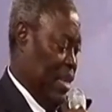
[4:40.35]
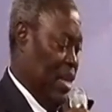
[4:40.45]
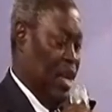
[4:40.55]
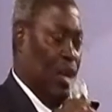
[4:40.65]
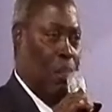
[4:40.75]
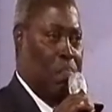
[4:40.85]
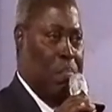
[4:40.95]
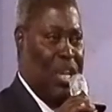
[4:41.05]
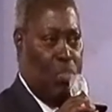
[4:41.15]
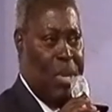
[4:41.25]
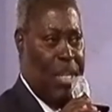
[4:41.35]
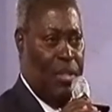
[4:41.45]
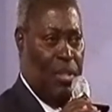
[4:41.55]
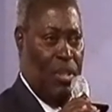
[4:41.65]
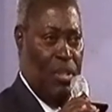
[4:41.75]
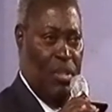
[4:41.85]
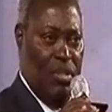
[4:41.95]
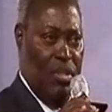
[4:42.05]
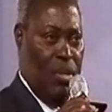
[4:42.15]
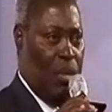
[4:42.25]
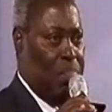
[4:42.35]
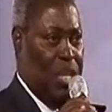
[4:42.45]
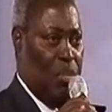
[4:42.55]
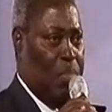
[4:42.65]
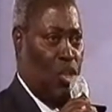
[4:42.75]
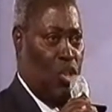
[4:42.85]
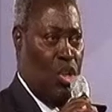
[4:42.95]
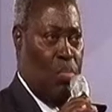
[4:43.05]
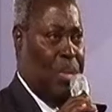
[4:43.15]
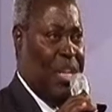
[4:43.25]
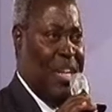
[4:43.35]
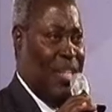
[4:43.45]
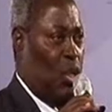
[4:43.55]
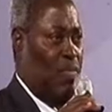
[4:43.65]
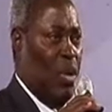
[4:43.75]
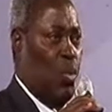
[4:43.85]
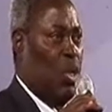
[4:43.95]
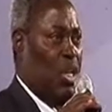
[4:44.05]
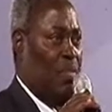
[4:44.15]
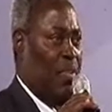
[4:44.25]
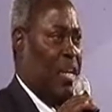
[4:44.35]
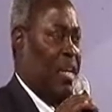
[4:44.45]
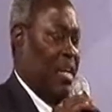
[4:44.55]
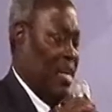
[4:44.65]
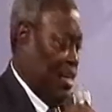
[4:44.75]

Commitment. Commitment to the obedience of the word of God.